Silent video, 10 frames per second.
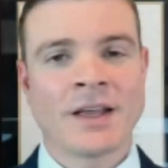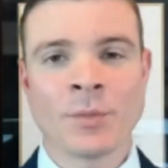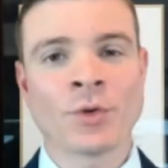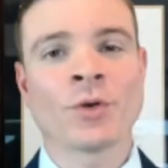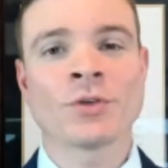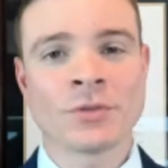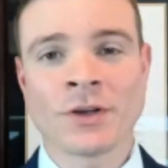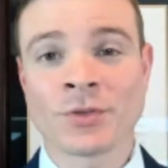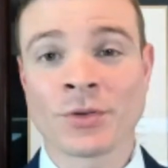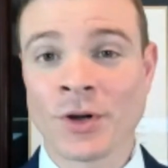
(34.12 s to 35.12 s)
Immigration
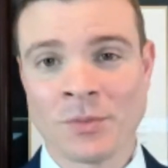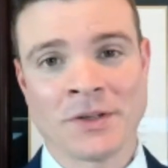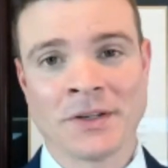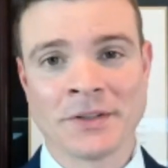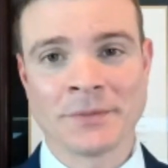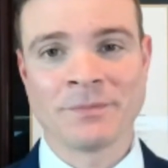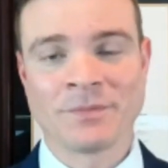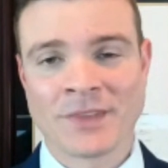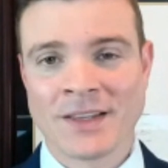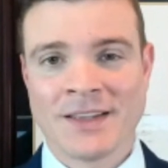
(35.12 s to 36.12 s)
laws are complicated.
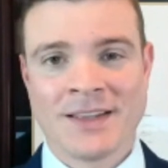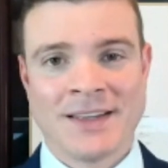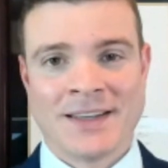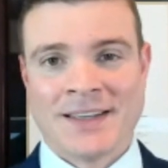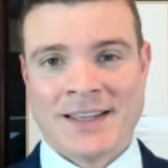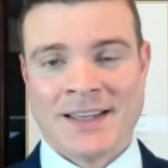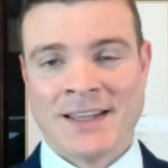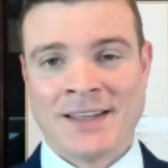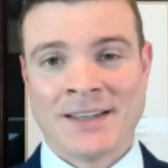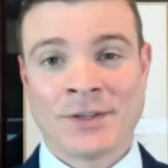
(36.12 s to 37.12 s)

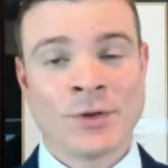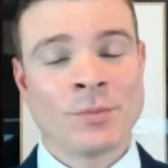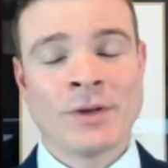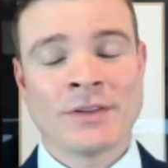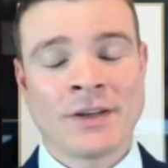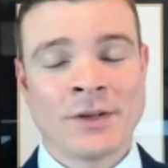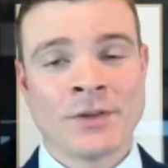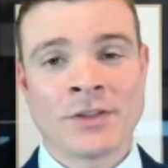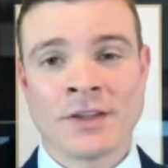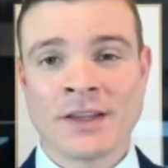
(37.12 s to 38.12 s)
It could be that
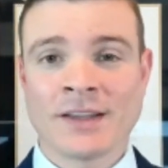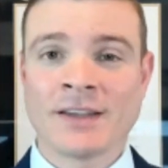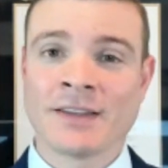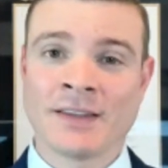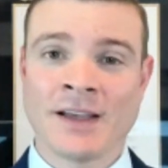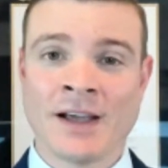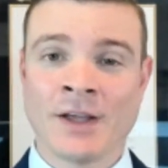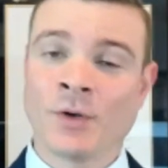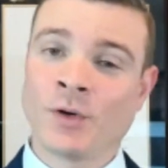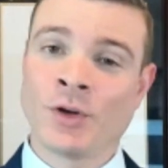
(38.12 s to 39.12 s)
you think
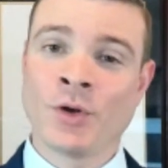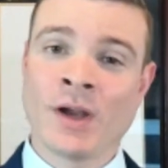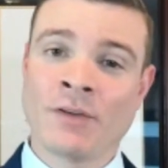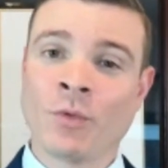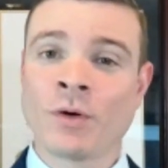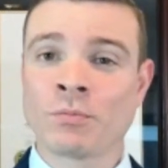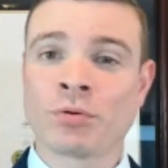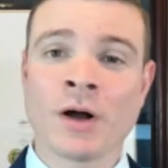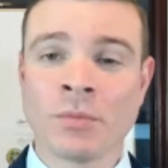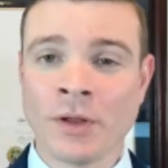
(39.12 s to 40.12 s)
that you have one
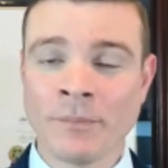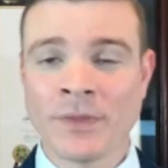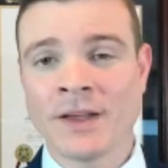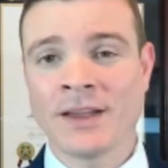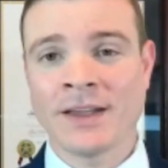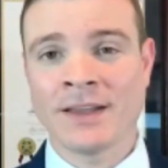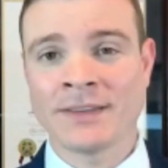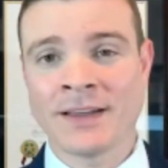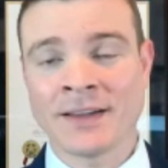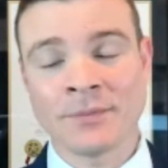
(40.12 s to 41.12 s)
problem
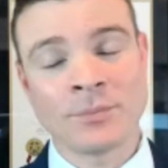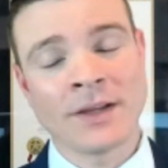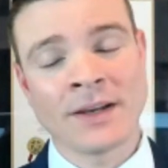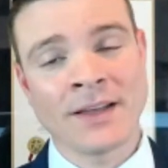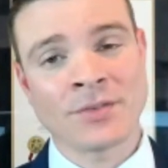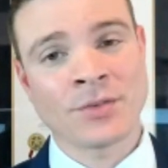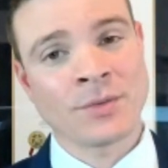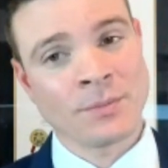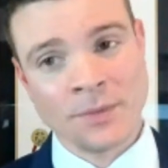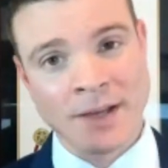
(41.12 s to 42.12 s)
and that it
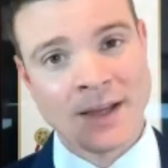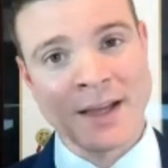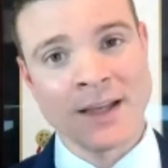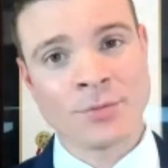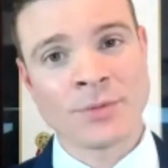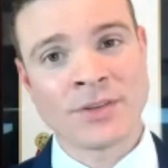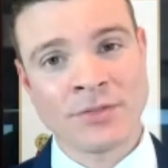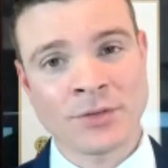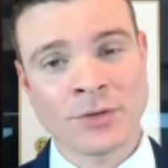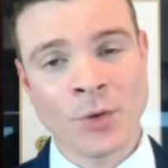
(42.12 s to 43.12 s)
has a
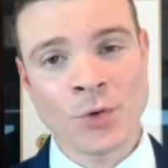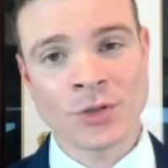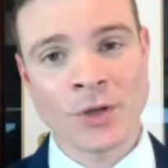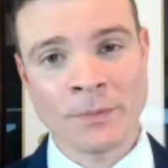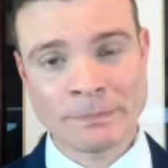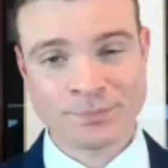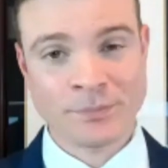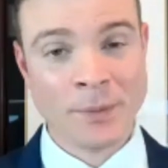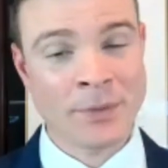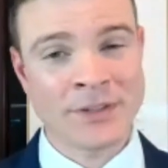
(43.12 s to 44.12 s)
specific solution,
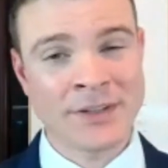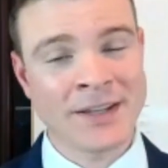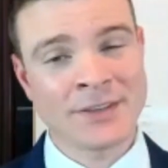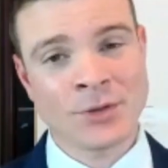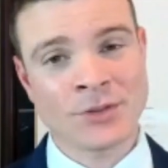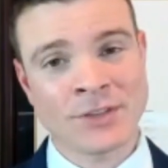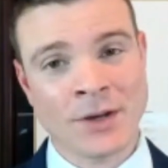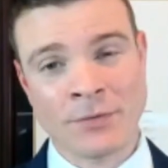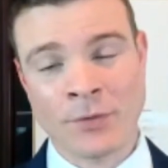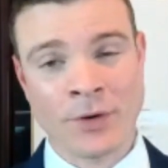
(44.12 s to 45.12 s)
but then it turns
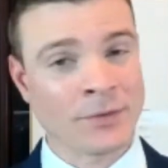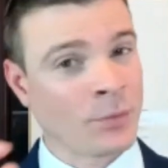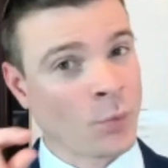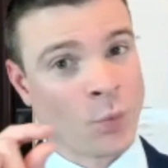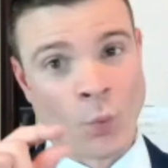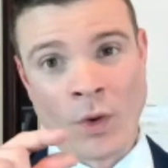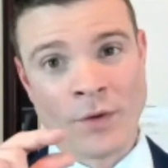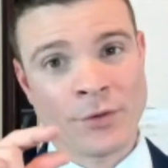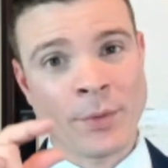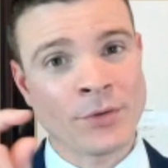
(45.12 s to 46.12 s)
out for
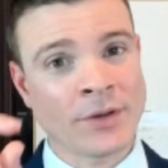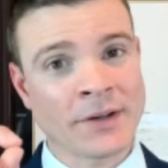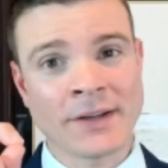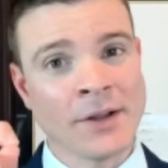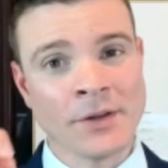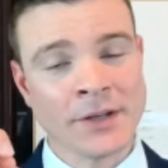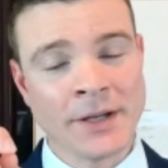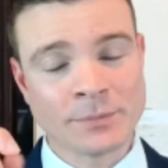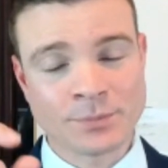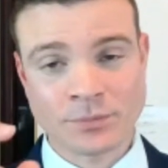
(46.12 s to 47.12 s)
one small
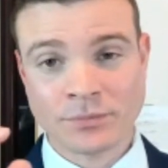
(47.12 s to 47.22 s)
technicality,